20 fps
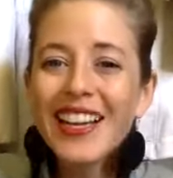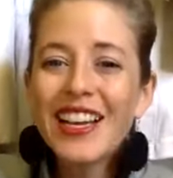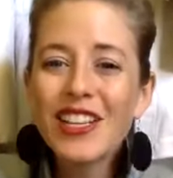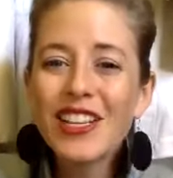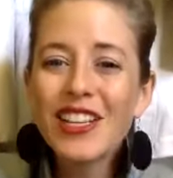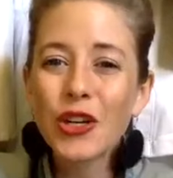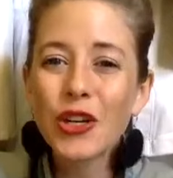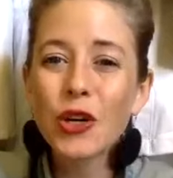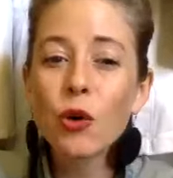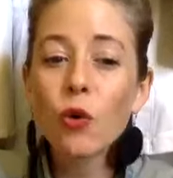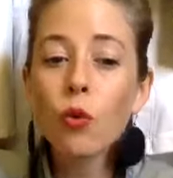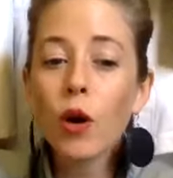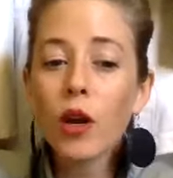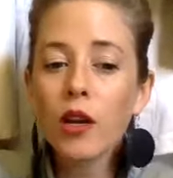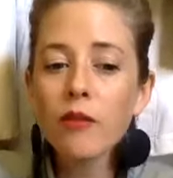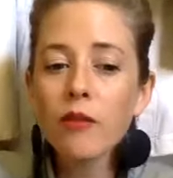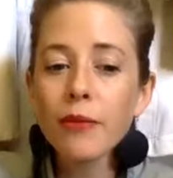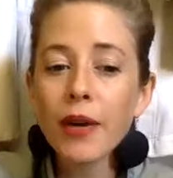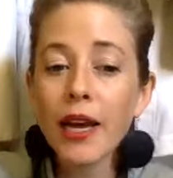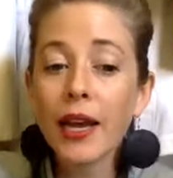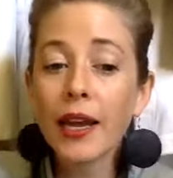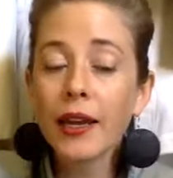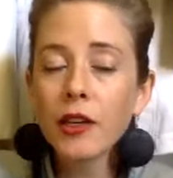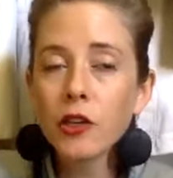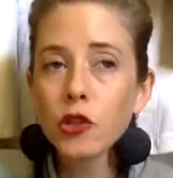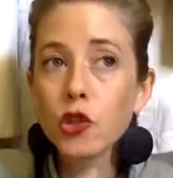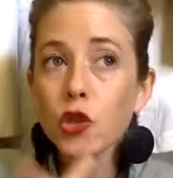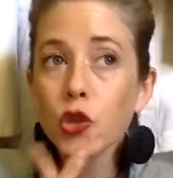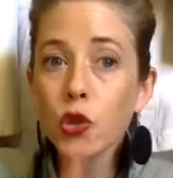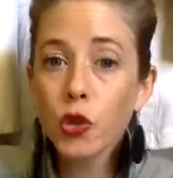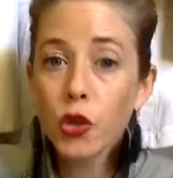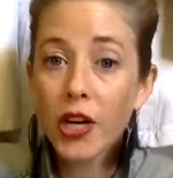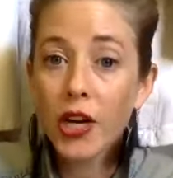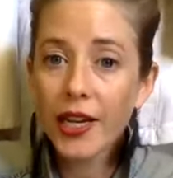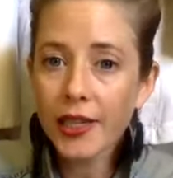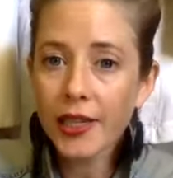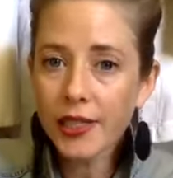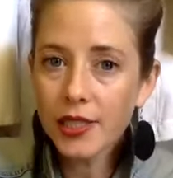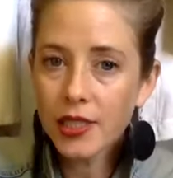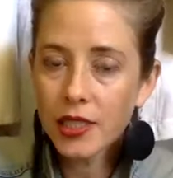So one of my
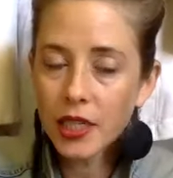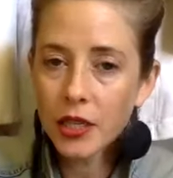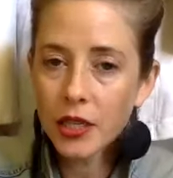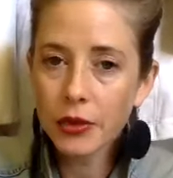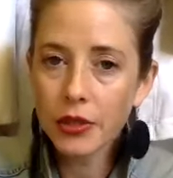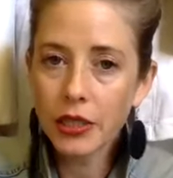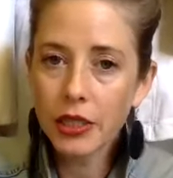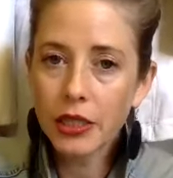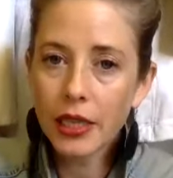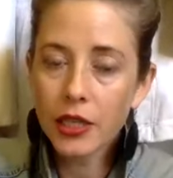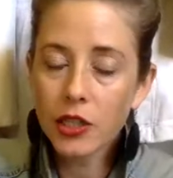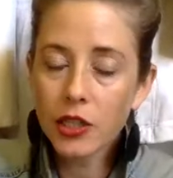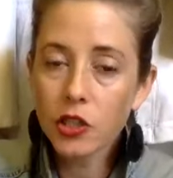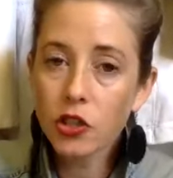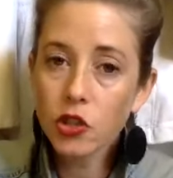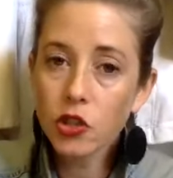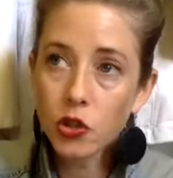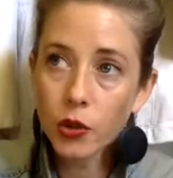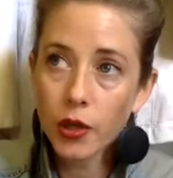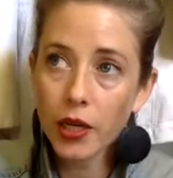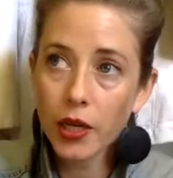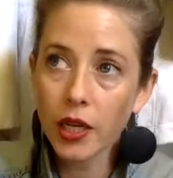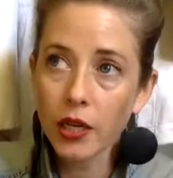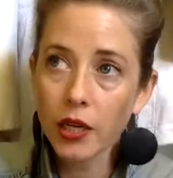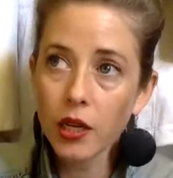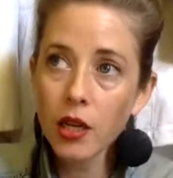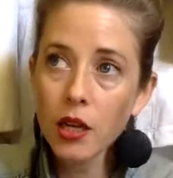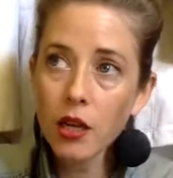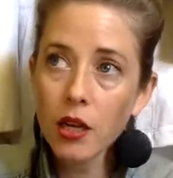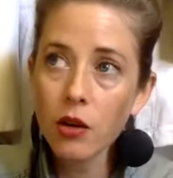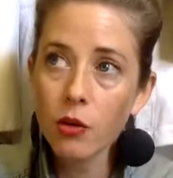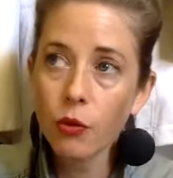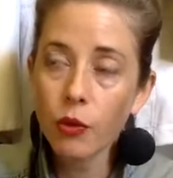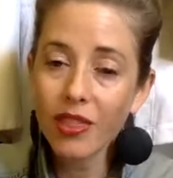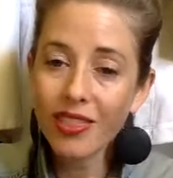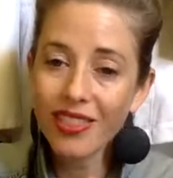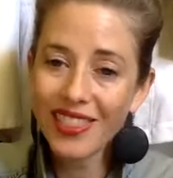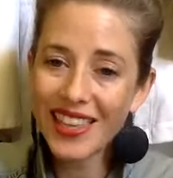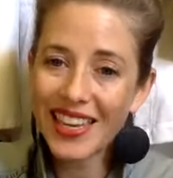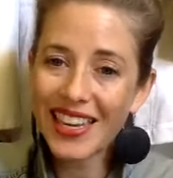tricks that I really like doing with
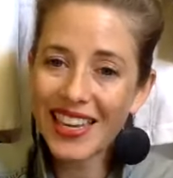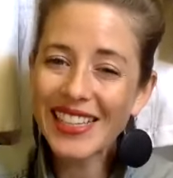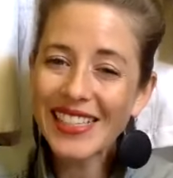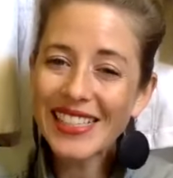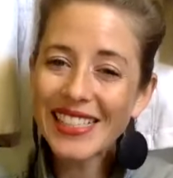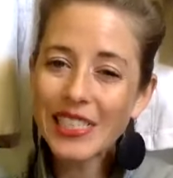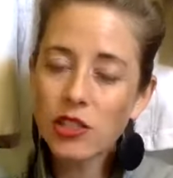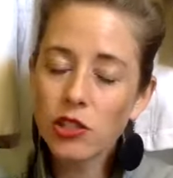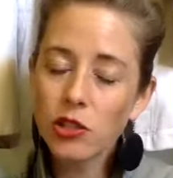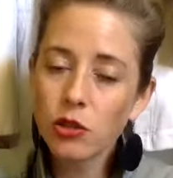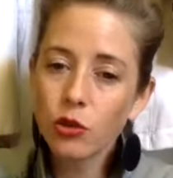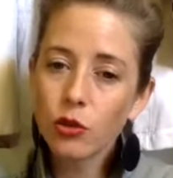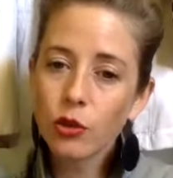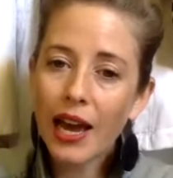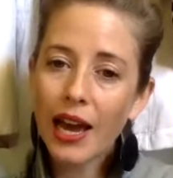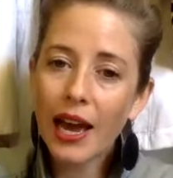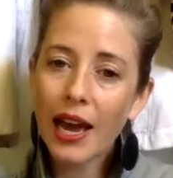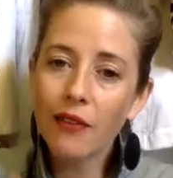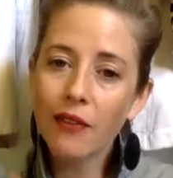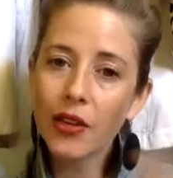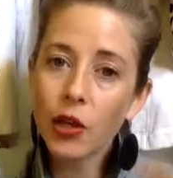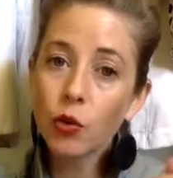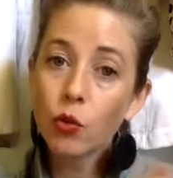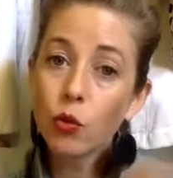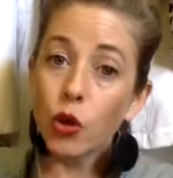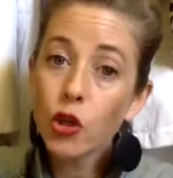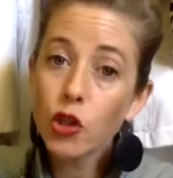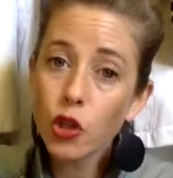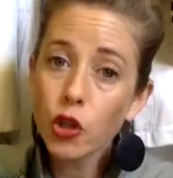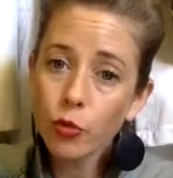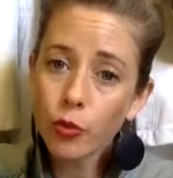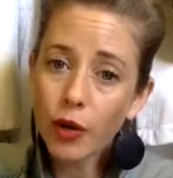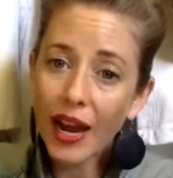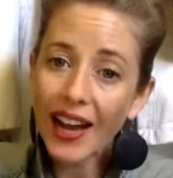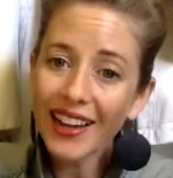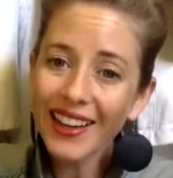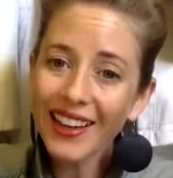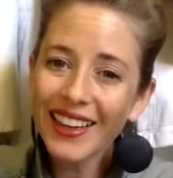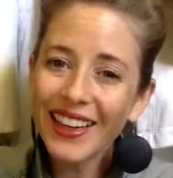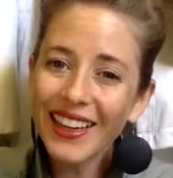this is to have a wardrobe
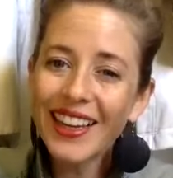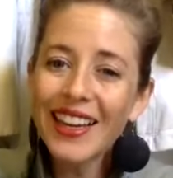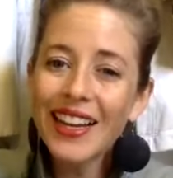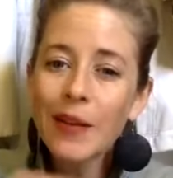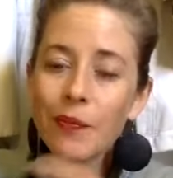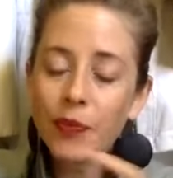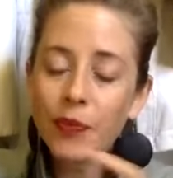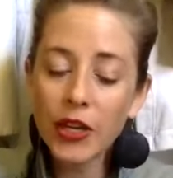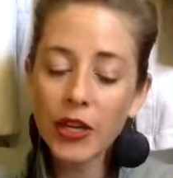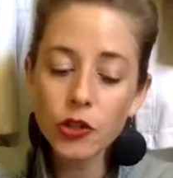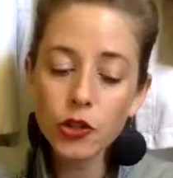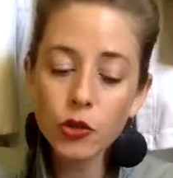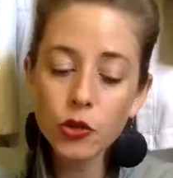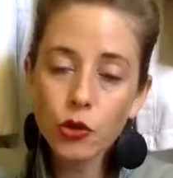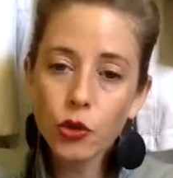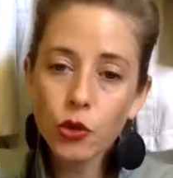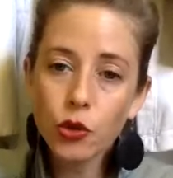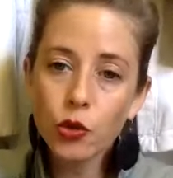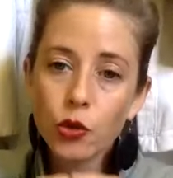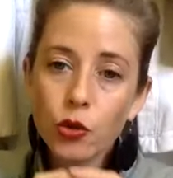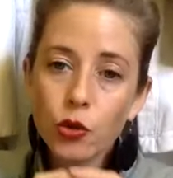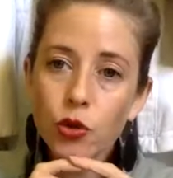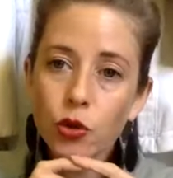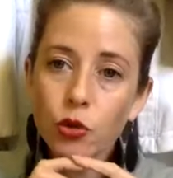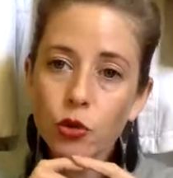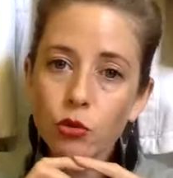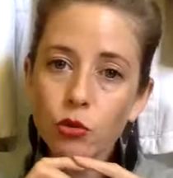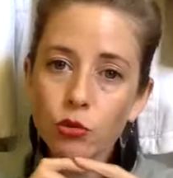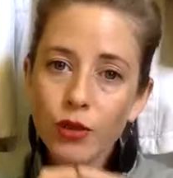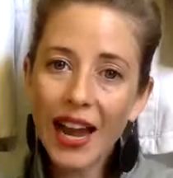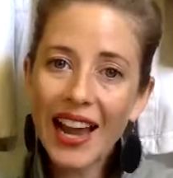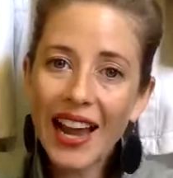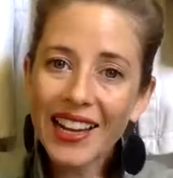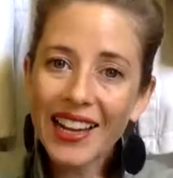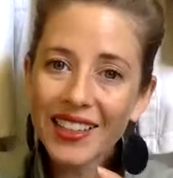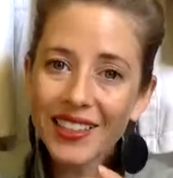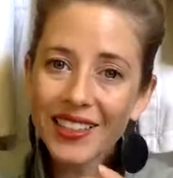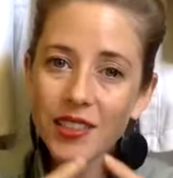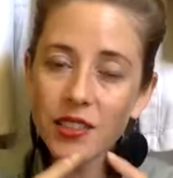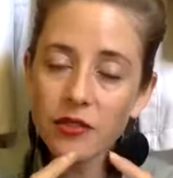rack and to use rack
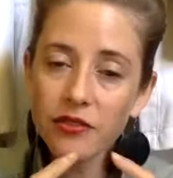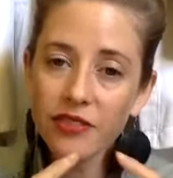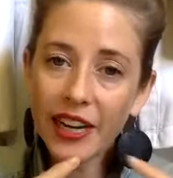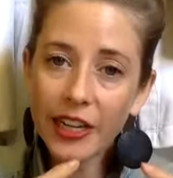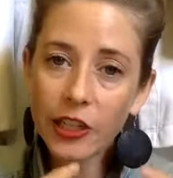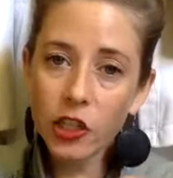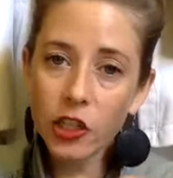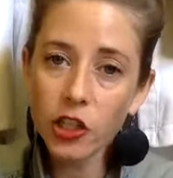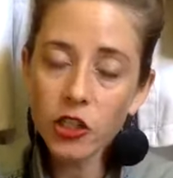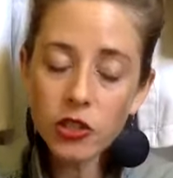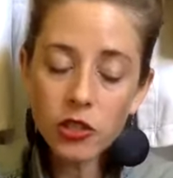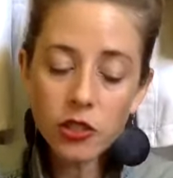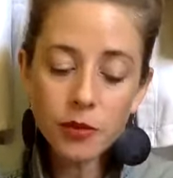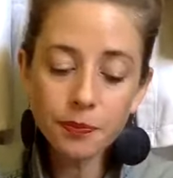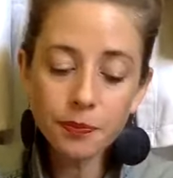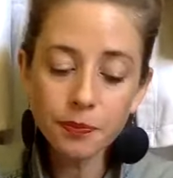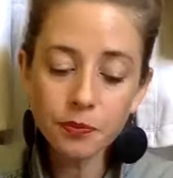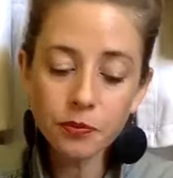dividers